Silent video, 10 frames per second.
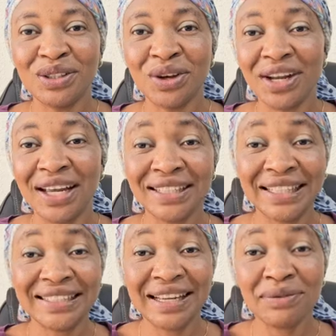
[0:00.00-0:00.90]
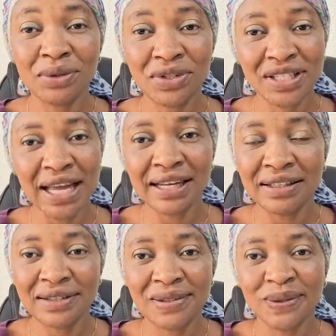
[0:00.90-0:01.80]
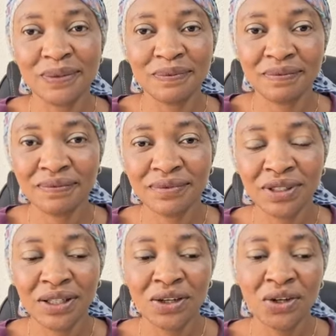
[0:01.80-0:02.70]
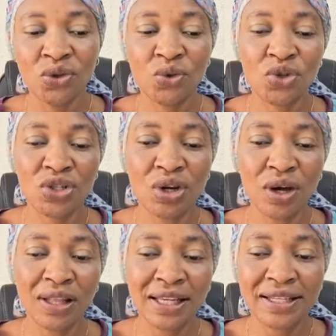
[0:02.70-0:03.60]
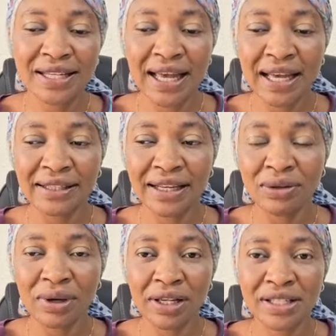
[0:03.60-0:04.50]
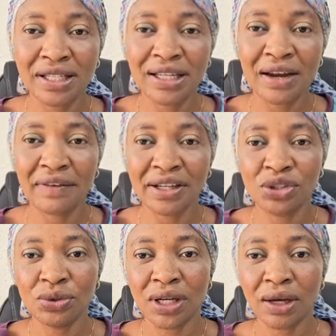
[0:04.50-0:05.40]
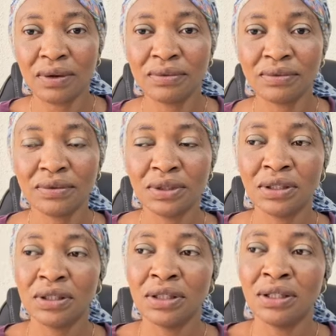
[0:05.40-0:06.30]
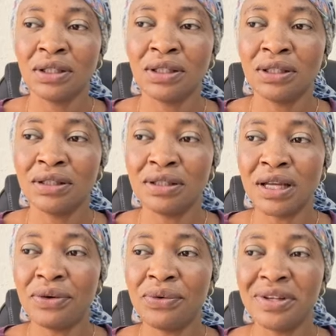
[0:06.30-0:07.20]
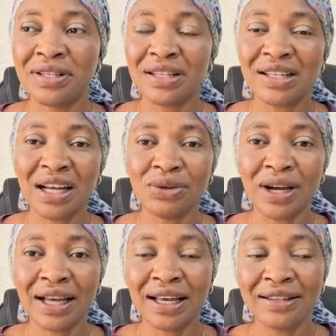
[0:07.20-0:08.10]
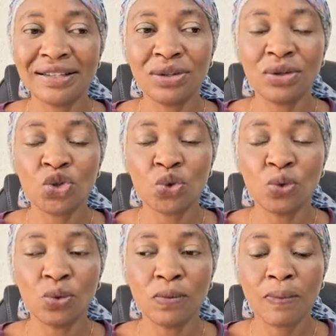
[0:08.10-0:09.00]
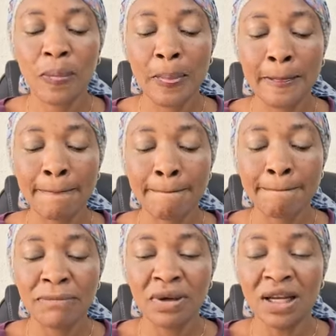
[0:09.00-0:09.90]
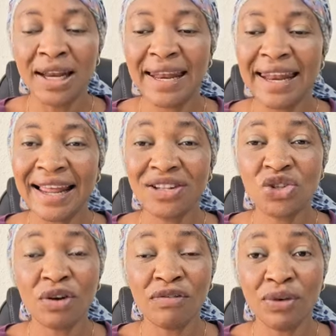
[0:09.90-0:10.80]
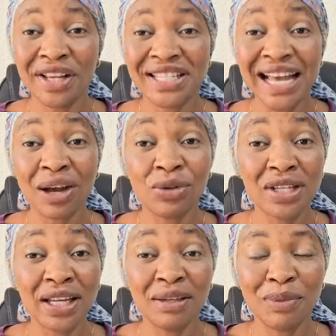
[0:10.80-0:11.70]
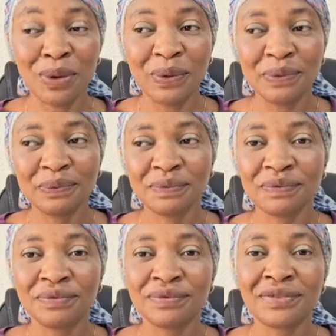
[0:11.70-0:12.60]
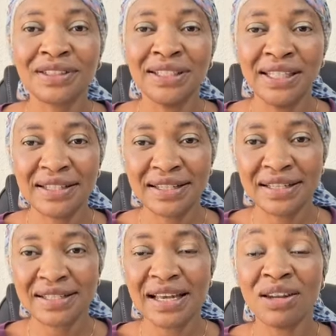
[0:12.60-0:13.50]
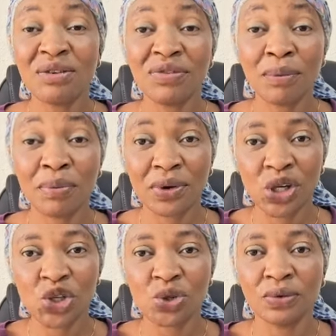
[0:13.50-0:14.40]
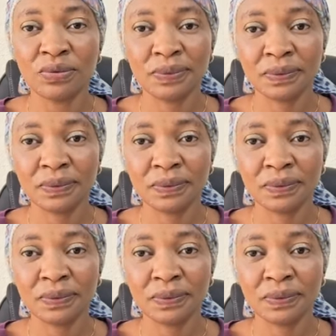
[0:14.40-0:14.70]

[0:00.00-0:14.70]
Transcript: Don't let the devil silence you. You see all the signs that you are seeing around you now. The reasons that you are getting not to let your voice out anymore. It is a sign of oppression,